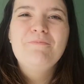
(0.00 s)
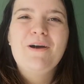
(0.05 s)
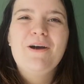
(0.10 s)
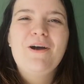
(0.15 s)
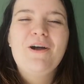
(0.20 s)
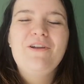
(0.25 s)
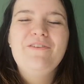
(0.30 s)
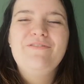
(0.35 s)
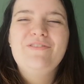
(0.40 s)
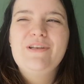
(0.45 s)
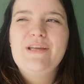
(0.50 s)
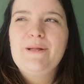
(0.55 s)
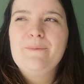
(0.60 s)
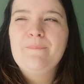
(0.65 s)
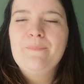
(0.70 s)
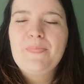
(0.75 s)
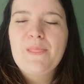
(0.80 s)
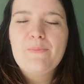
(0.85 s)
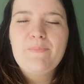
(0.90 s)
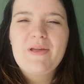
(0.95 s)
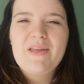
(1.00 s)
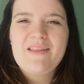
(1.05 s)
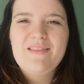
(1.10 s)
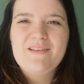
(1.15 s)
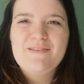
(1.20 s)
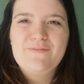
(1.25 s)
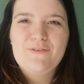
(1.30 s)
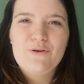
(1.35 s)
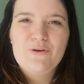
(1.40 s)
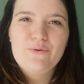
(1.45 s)
but hopefully making
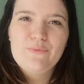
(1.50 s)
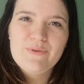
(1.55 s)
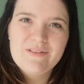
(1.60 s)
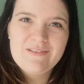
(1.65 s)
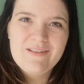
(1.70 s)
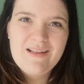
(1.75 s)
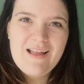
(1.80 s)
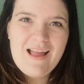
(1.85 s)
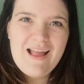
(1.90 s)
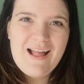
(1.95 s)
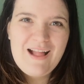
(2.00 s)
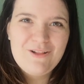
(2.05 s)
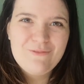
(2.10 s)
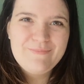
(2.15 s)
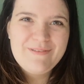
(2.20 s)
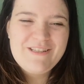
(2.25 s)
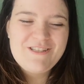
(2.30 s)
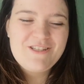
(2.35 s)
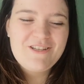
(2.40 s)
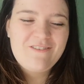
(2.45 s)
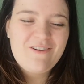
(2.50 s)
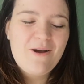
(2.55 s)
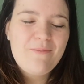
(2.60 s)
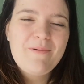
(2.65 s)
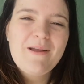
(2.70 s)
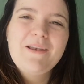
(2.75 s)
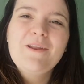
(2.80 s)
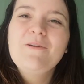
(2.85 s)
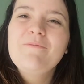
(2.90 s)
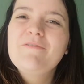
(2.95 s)
this vlog will help me cheer
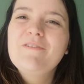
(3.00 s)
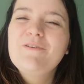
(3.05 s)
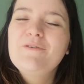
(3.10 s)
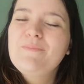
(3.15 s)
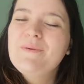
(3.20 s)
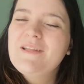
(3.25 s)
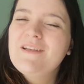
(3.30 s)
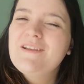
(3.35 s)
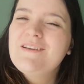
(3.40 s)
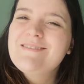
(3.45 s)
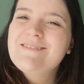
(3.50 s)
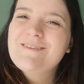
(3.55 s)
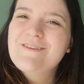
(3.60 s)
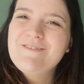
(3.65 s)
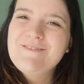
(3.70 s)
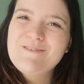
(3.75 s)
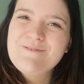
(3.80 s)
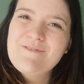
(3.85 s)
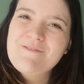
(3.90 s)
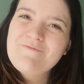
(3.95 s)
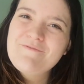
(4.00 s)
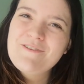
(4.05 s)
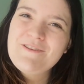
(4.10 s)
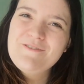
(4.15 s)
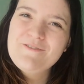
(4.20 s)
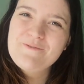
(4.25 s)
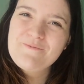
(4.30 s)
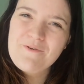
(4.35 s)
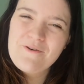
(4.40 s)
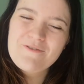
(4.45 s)
up, and hopefully it'll be a nice cozy one for
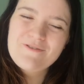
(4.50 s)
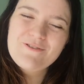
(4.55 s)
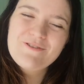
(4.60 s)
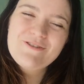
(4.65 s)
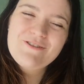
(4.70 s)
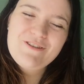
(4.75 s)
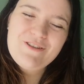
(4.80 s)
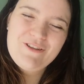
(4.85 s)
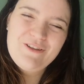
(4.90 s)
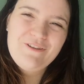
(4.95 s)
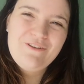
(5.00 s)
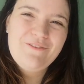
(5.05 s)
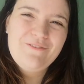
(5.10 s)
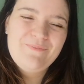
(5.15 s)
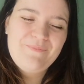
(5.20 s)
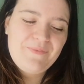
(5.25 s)
you to watch too.